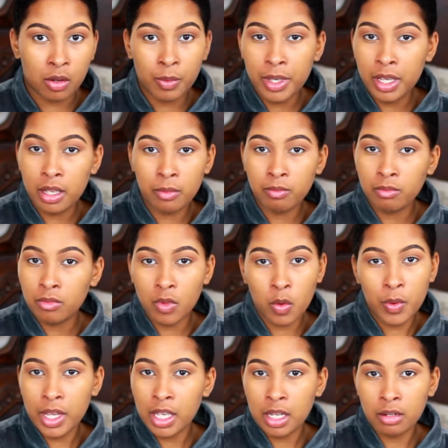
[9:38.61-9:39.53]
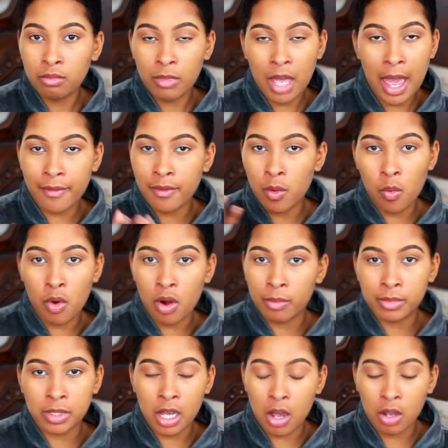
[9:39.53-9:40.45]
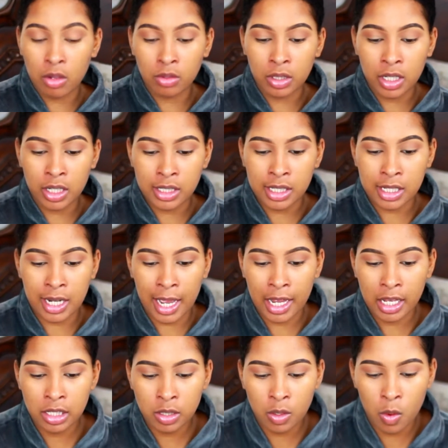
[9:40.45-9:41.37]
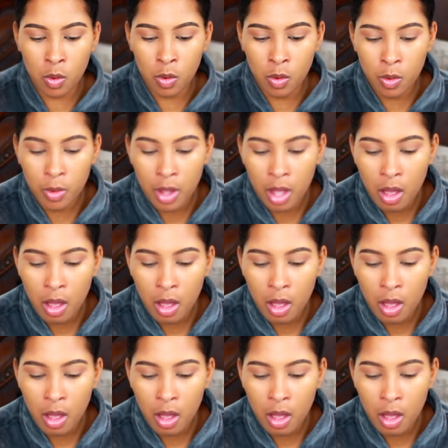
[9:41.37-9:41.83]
We can have a warm tone look today. It's cool.